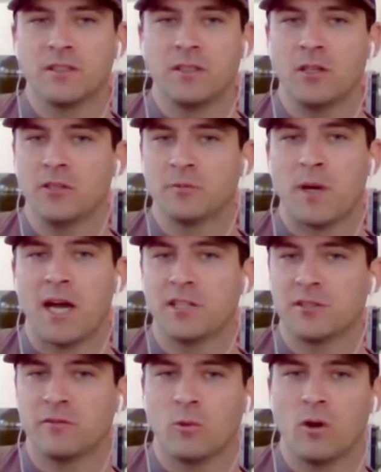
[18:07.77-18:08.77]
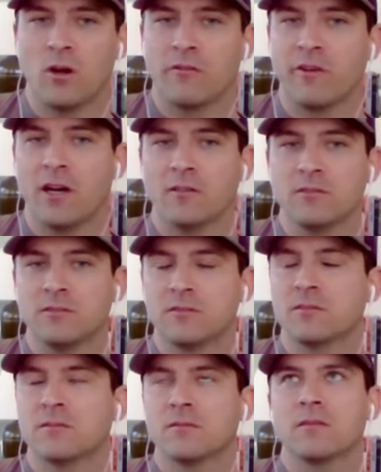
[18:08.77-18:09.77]
You know, his passion for waterfowl
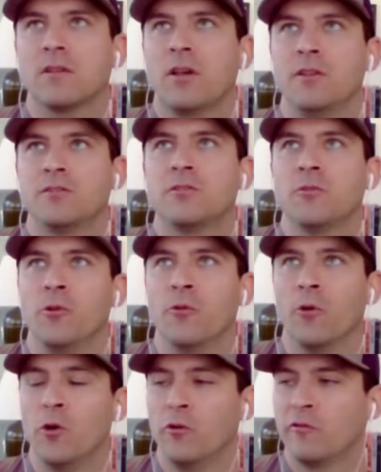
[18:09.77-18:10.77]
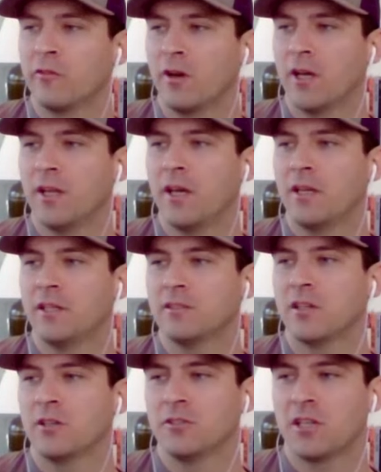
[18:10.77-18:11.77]
is he's through the roof, uh, and his
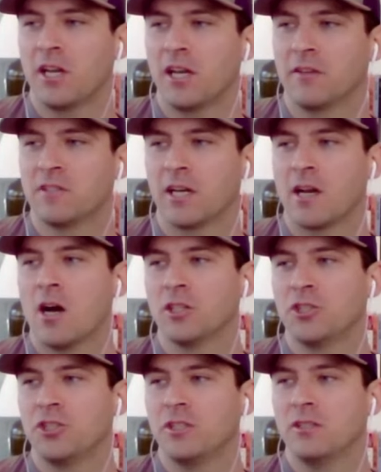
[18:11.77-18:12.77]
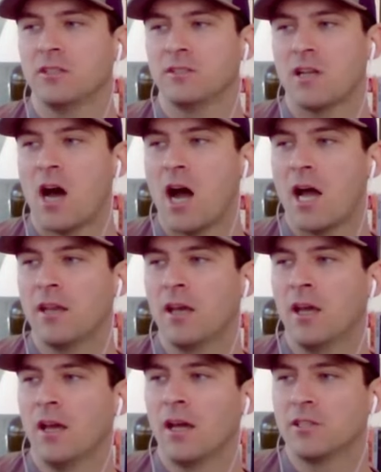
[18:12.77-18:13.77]
understanding of technology is not.
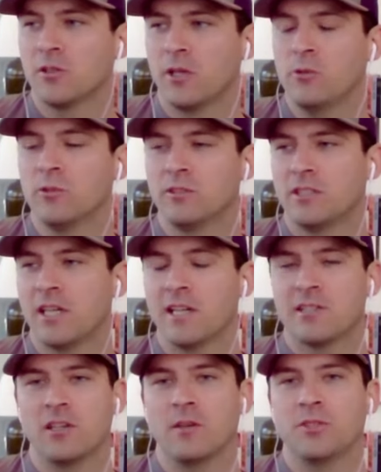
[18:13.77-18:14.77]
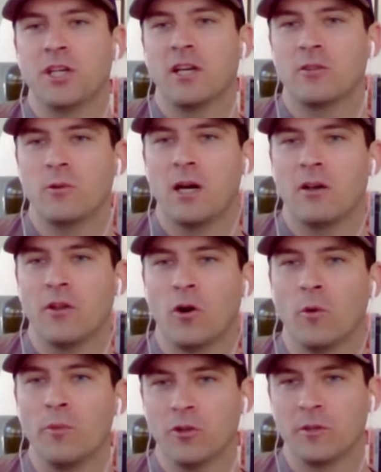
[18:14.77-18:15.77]
And so he was the test subject throughout the
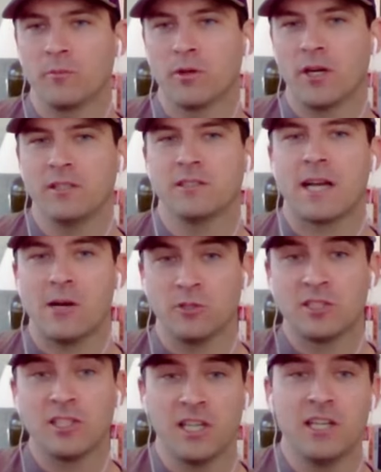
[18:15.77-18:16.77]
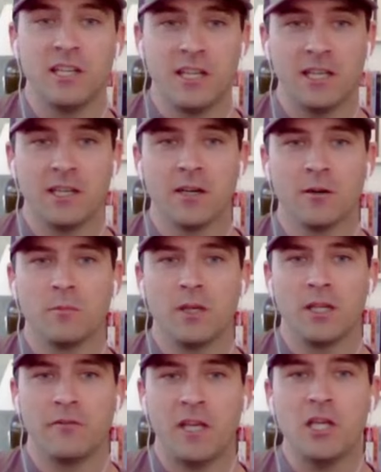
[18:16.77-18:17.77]
whole building praise. Like I would send it to him,
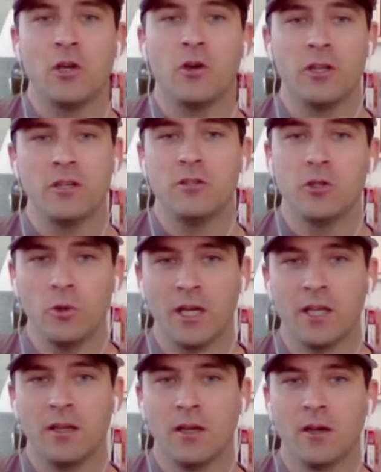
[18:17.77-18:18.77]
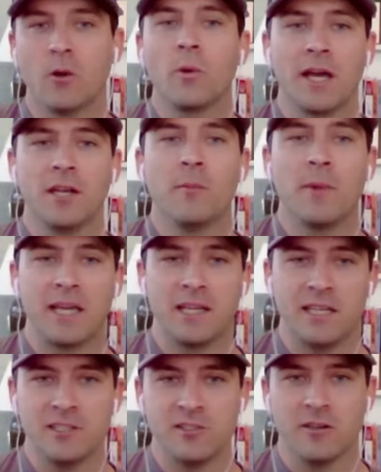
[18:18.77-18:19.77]
and if he couldn't do it, we had to make it
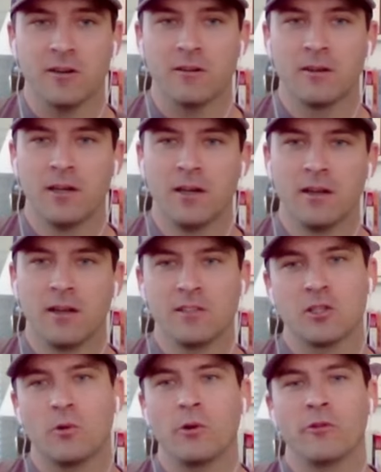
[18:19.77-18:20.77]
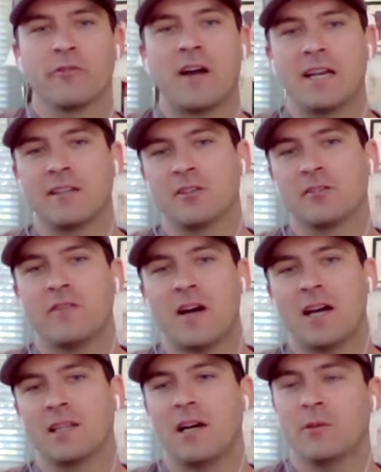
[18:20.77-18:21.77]
easier. Right. And so we were fighting this
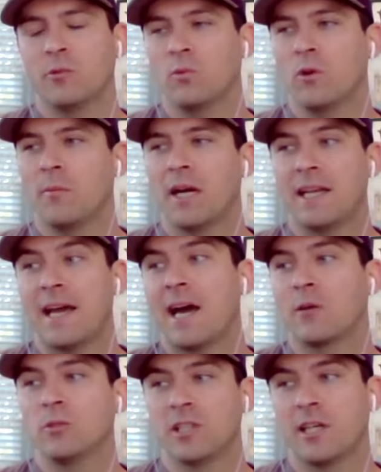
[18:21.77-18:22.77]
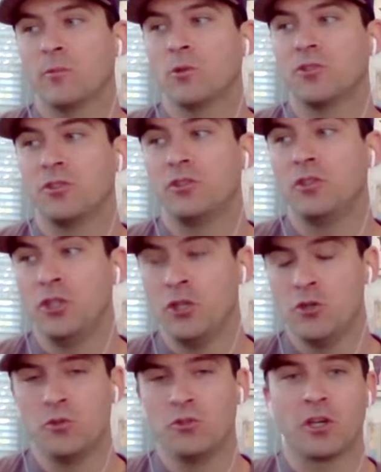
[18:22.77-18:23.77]
fine line with what my dad was able to
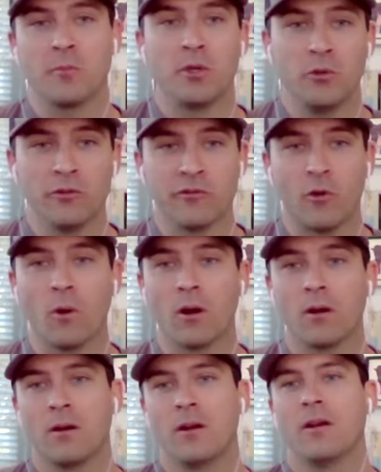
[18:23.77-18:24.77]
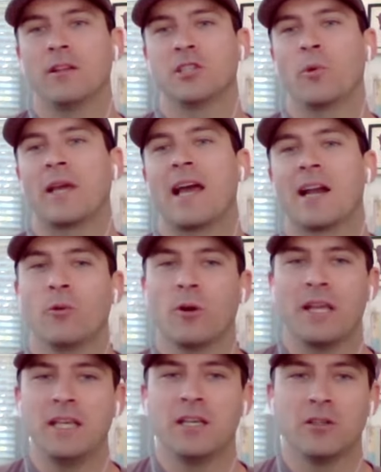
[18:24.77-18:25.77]
use the computer for. Let me tell you. So we got it where he
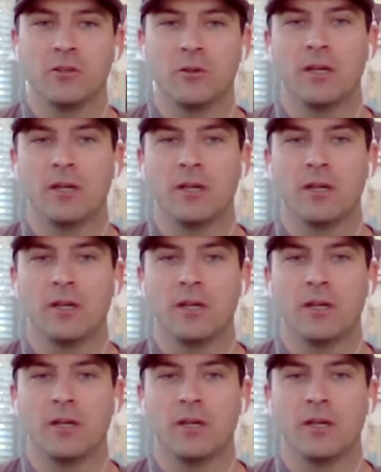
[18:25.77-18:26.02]
could do it.